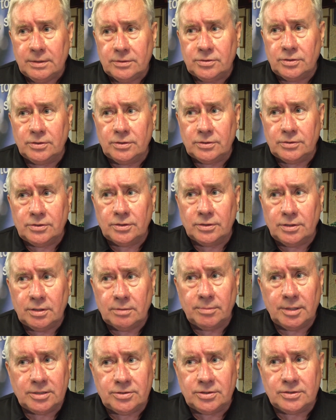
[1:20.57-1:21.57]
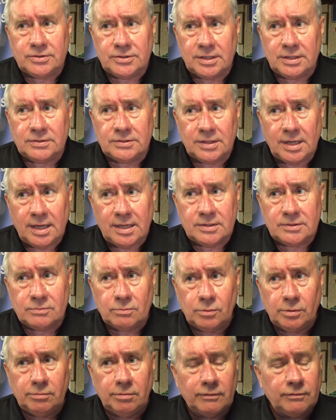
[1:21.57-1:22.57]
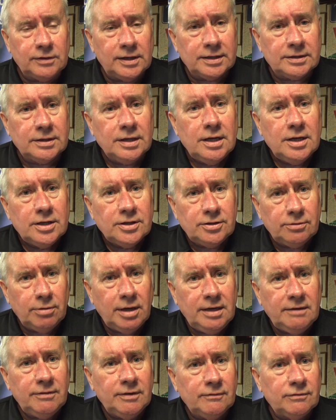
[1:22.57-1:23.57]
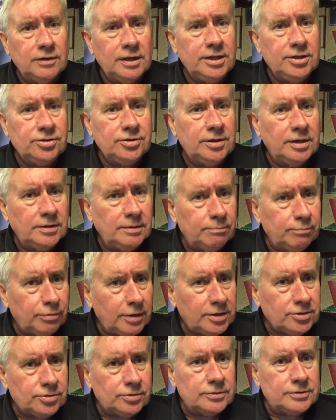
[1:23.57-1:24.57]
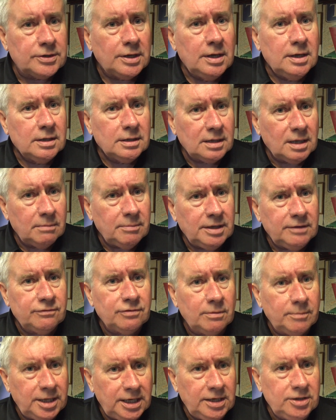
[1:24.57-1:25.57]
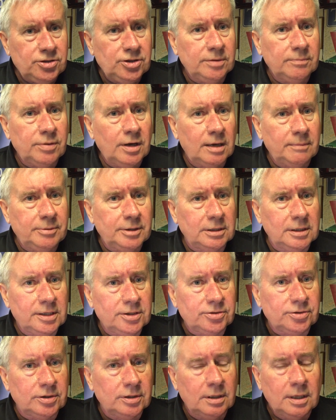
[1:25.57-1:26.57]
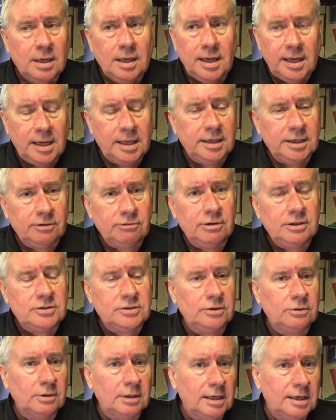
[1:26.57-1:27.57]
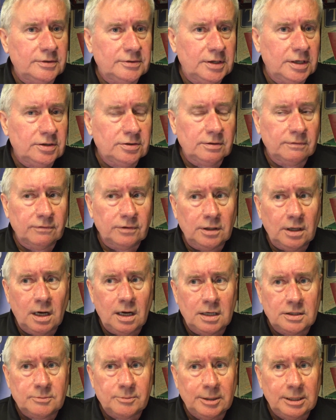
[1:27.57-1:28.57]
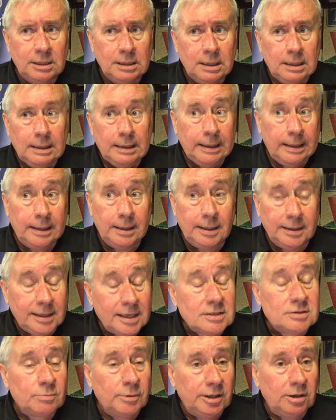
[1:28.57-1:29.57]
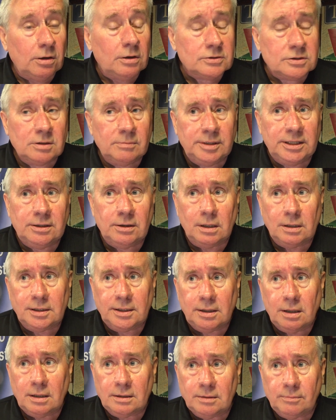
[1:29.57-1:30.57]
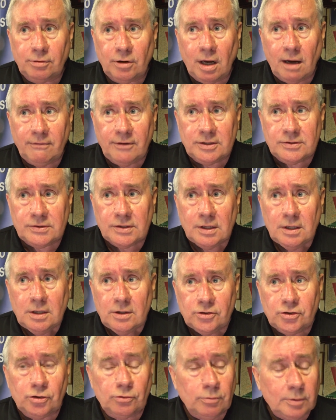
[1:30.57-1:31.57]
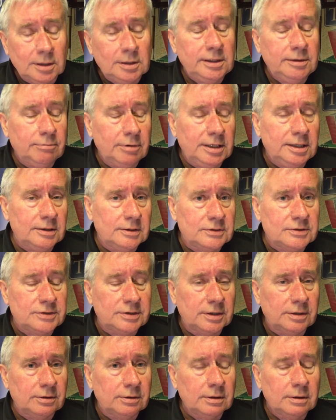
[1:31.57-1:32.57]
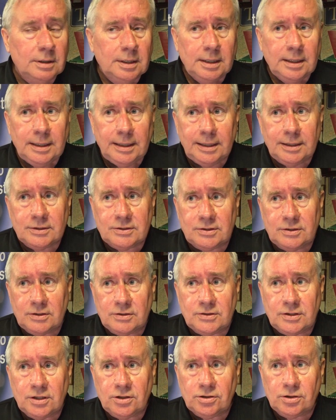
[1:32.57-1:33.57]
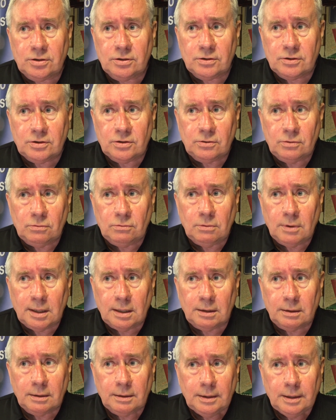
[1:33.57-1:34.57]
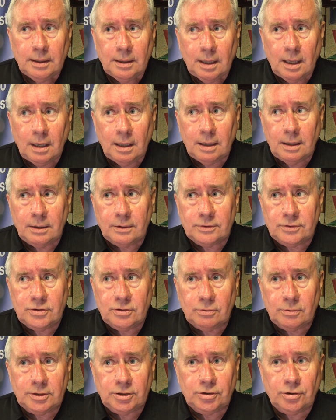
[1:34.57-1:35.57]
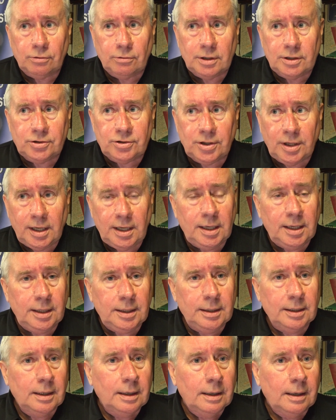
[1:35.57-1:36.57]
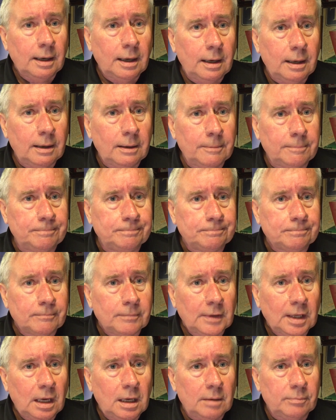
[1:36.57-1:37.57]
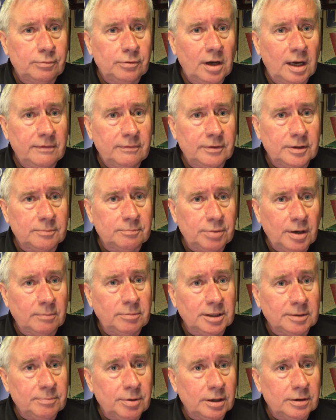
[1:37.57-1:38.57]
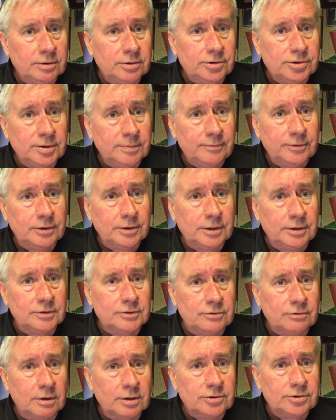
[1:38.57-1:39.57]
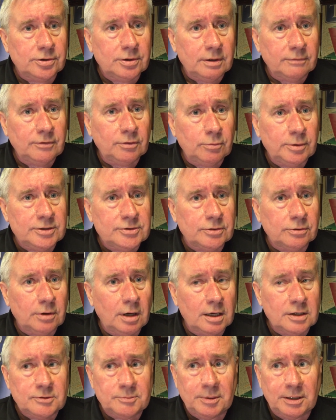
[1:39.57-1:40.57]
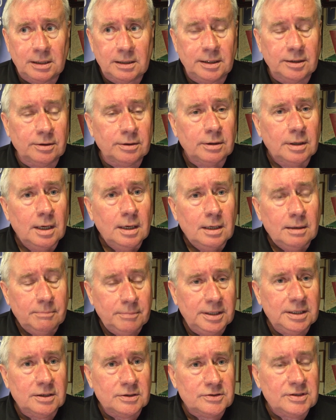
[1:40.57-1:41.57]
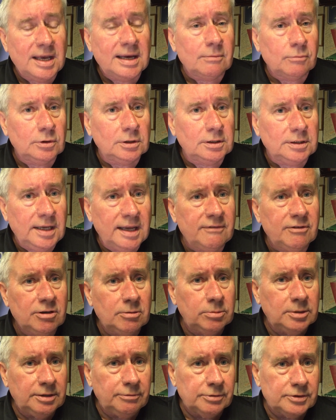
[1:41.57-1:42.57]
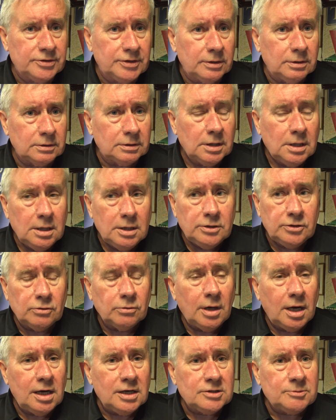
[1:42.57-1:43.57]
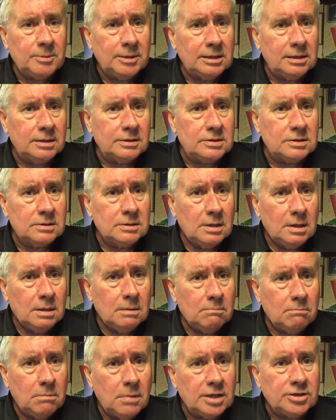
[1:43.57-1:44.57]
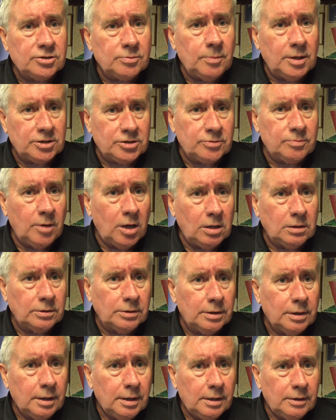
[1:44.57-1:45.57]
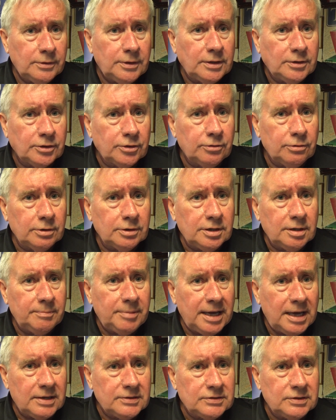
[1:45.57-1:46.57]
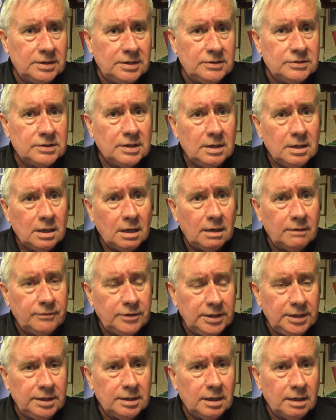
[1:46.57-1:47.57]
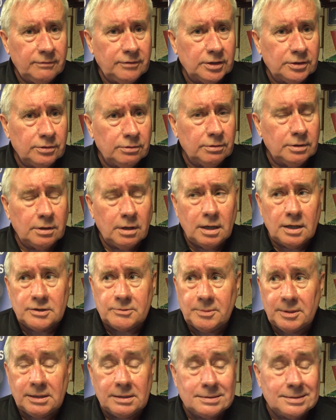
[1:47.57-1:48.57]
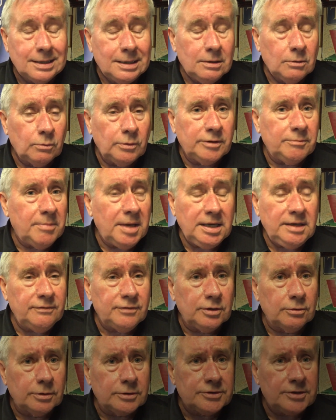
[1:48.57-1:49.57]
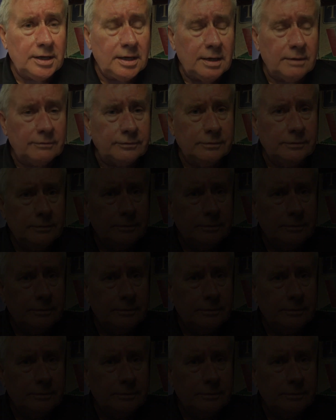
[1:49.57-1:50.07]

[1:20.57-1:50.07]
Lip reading: to their budgets as would reflect the rate of inflation and the pressures coming from an aging population and increased utilization for the hospital. And I guess we'd also be calling on the province to really reconsider its decision to encourage a private-public partnership for the construction of the Windsor Hospital here, because that will inevitably result to a hospital that's much, much smaller than the current capacities of the current hospitals, with many fewer staff.